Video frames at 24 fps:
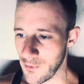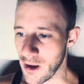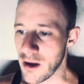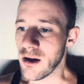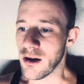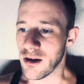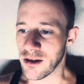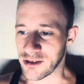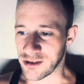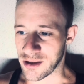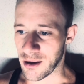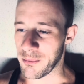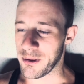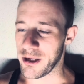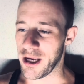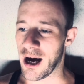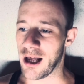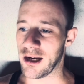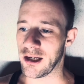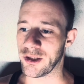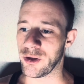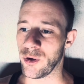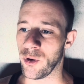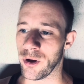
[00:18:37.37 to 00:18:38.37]
Some of y'all are
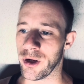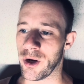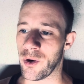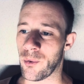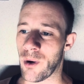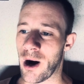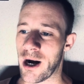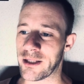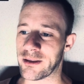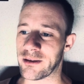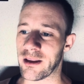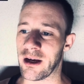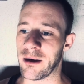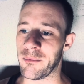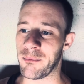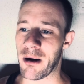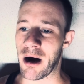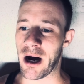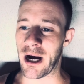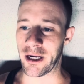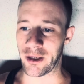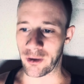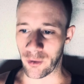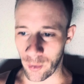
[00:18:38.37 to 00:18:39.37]
doing the right thing by
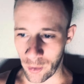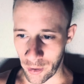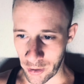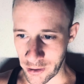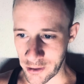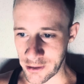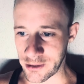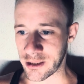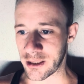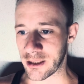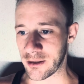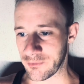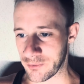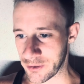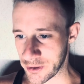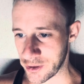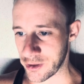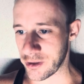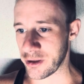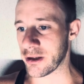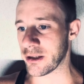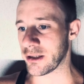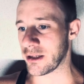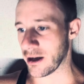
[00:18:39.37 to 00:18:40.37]
ignoring this individual.
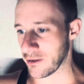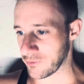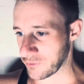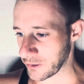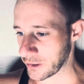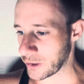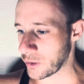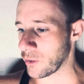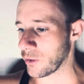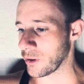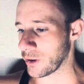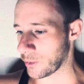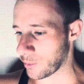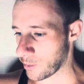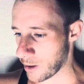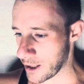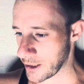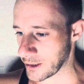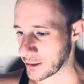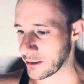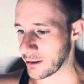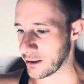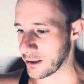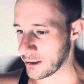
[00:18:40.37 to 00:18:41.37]
You're definitely doing the right
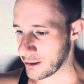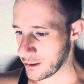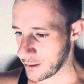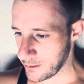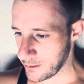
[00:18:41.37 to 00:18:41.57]
thing.